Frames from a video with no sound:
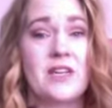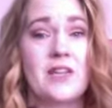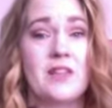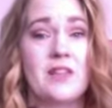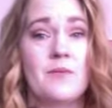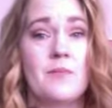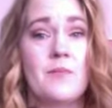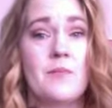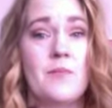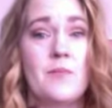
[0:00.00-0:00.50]

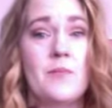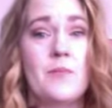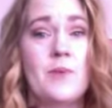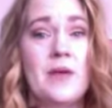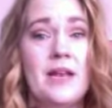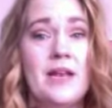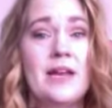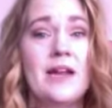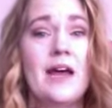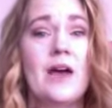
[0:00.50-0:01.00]
The
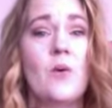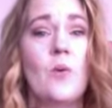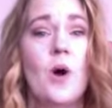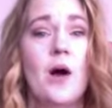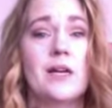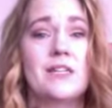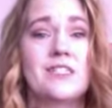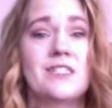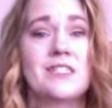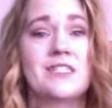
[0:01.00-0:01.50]
minute I
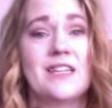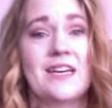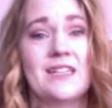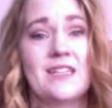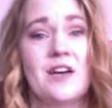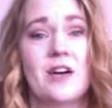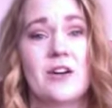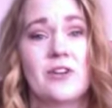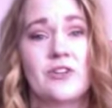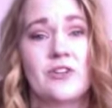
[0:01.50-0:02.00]
walked into that
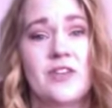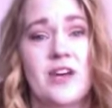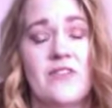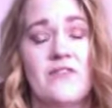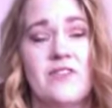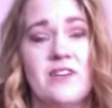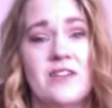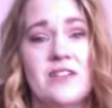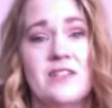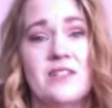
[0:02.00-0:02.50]
doctor's
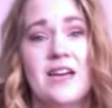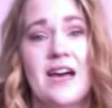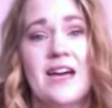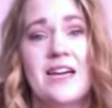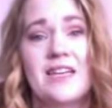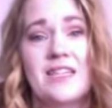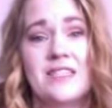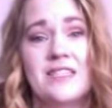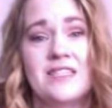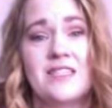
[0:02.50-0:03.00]
office, I
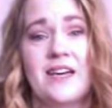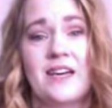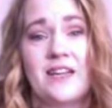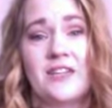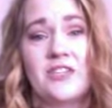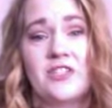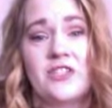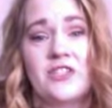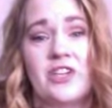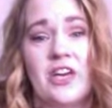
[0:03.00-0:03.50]
had
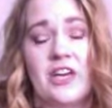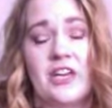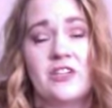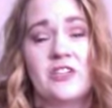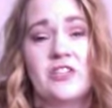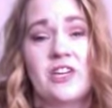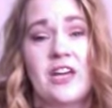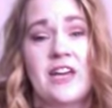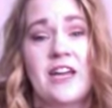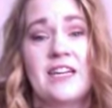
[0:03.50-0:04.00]
decided to
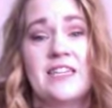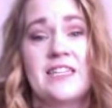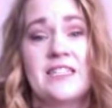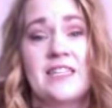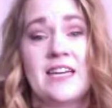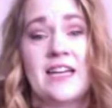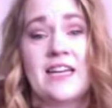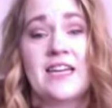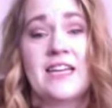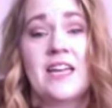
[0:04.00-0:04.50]
change, and I
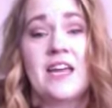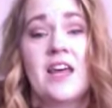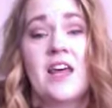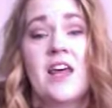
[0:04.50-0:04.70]
decided